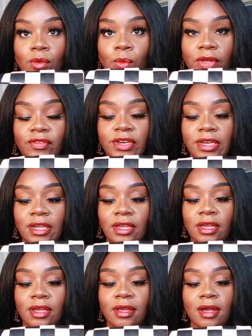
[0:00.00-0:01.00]
wavy
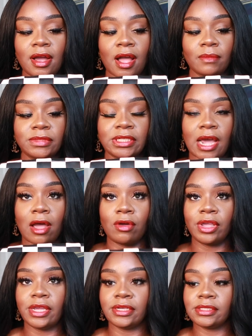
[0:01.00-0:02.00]
dinky um, style
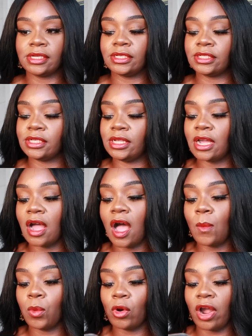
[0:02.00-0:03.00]
is. It's the
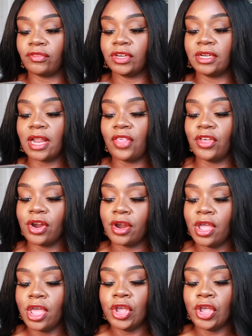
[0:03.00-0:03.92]
upcrafted leather.